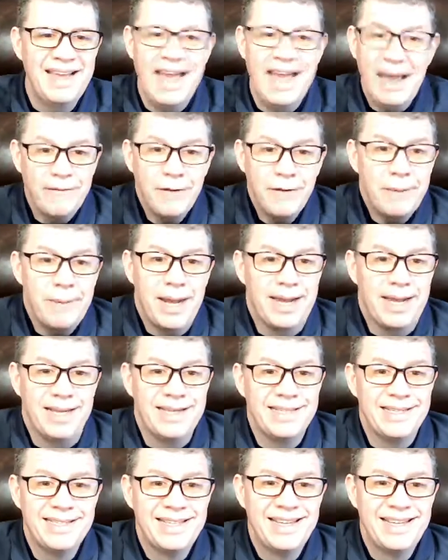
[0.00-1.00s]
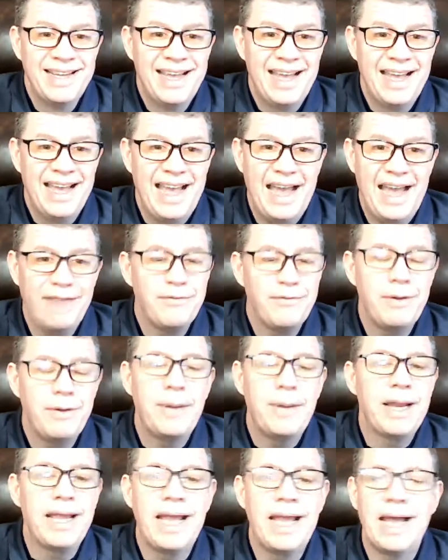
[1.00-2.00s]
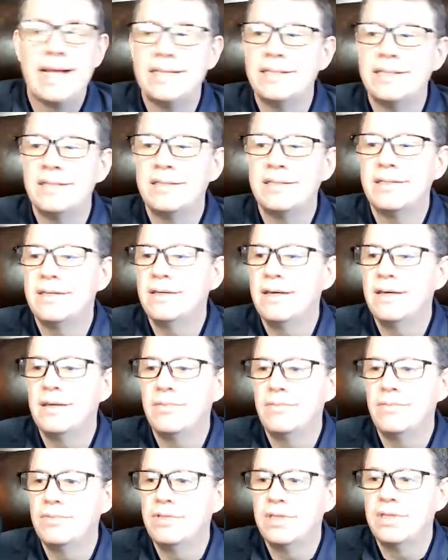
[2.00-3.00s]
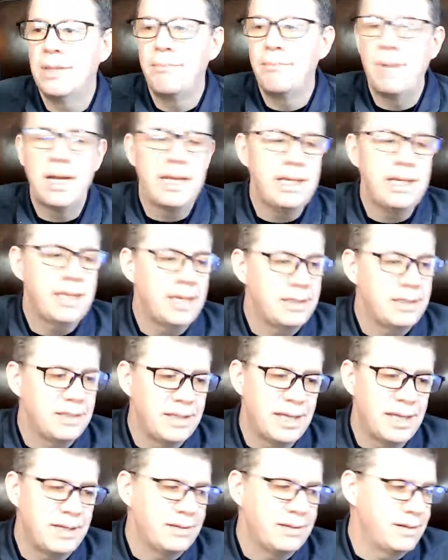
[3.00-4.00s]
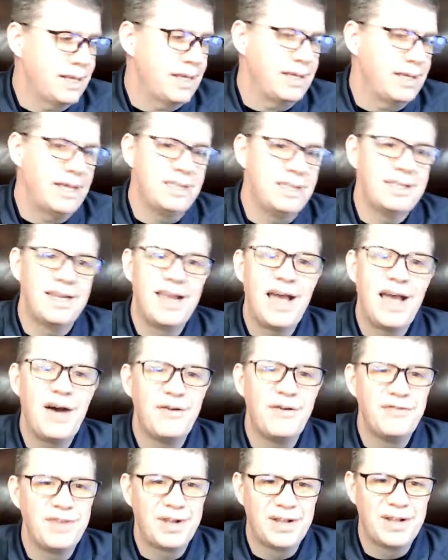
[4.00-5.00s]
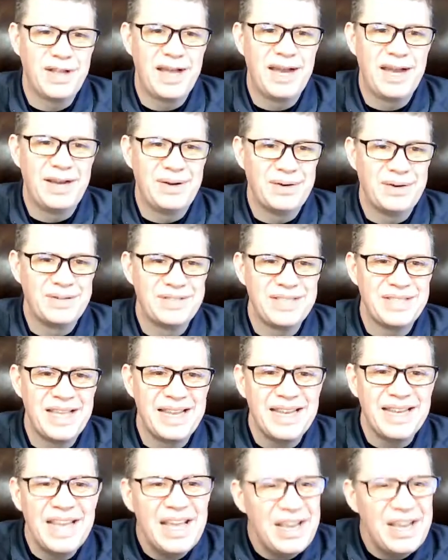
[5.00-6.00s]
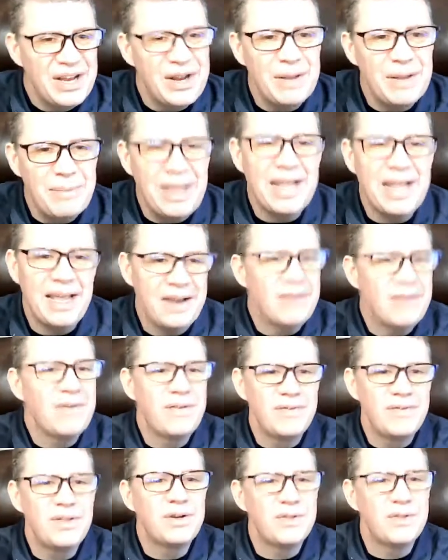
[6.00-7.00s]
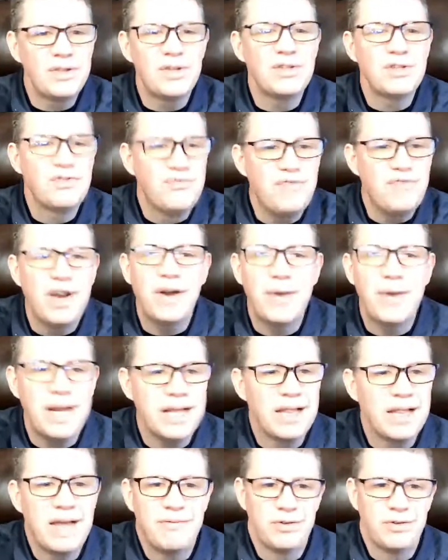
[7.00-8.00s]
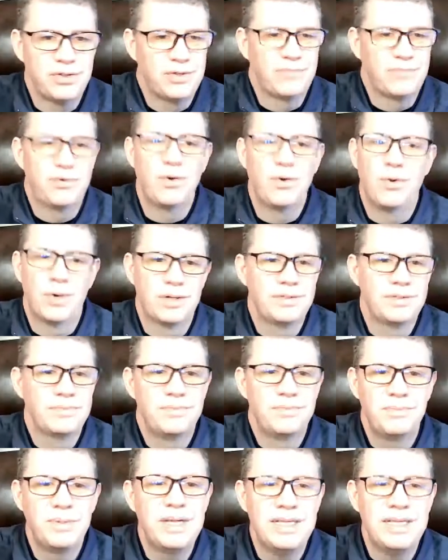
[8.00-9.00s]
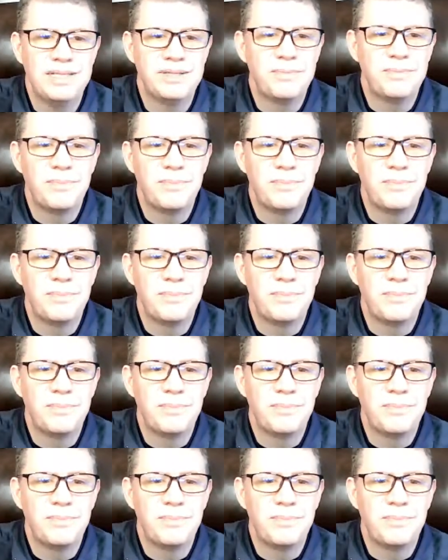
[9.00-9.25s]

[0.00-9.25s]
Everybody. Yeah. Everybody has somebody that is in a health decline, or is that, you know what I mean? And there's varying levels, of course, please.